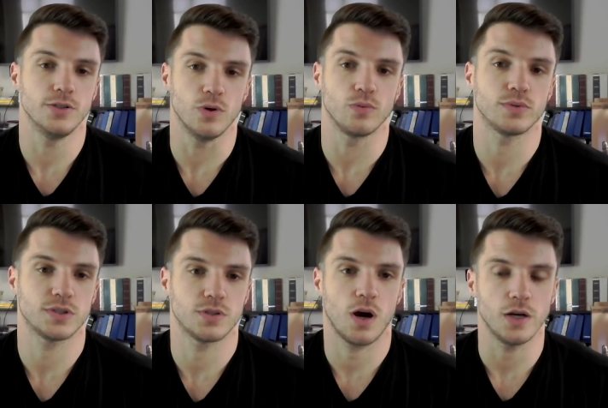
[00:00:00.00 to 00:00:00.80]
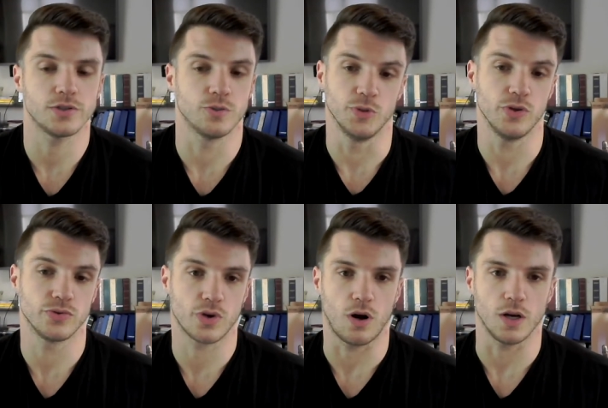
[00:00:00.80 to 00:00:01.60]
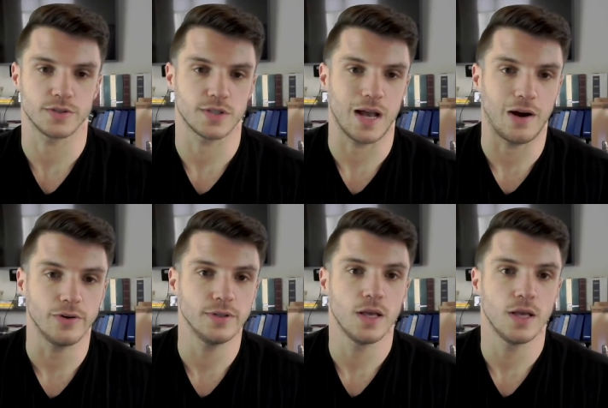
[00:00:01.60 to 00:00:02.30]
you know, cut some of those costs out.